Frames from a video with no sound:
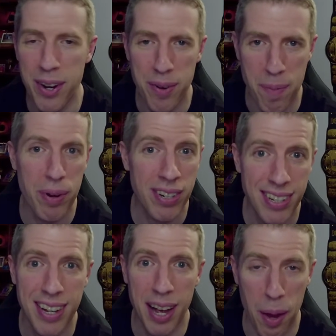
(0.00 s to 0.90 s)
Remember?
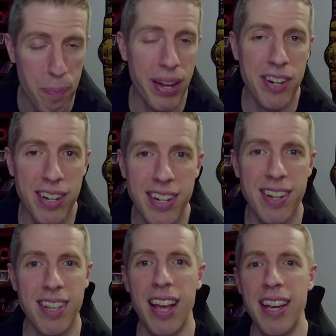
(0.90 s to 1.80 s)
I pitched it
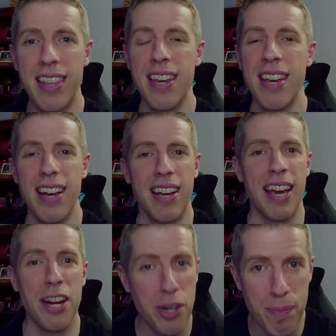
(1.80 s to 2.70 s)
just like the uh,
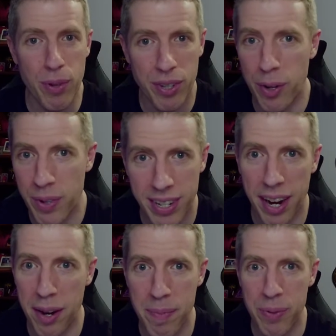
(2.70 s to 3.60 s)
Keiji Muto
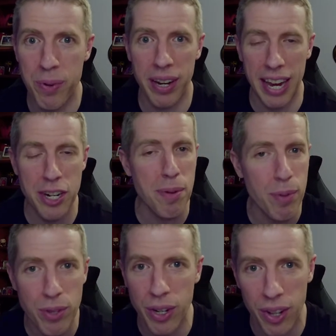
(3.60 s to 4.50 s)
retirement, where Keiji
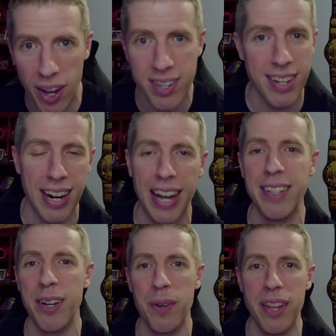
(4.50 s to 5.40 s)
Muto lost to
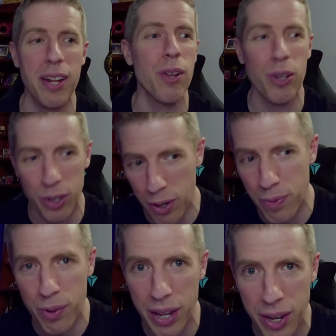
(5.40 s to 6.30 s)
Naito, and then he looked
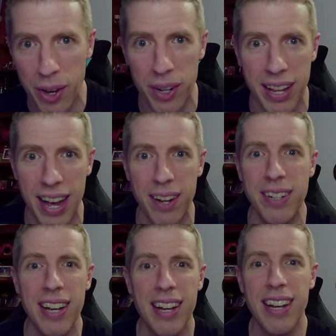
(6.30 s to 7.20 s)
over and he called
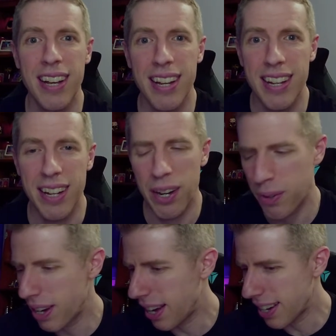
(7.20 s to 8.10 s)
out, "Oh
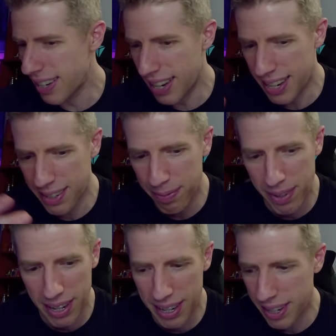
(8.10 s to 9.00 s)
God, uh,
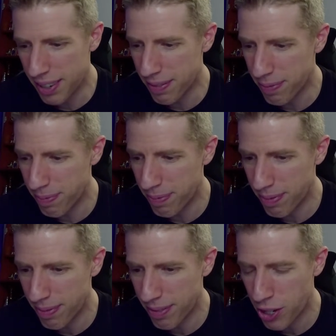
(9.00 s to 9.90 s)
uh,
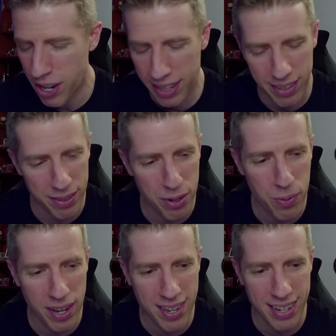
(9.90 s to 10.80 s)
shit, who
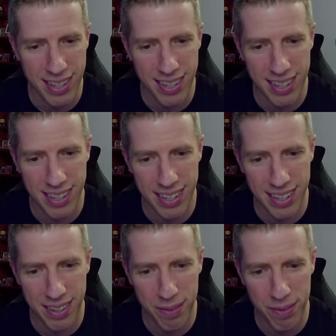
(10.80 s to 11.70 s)
was it?
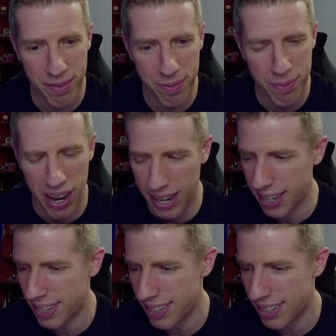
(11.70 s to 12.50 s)
Fuck.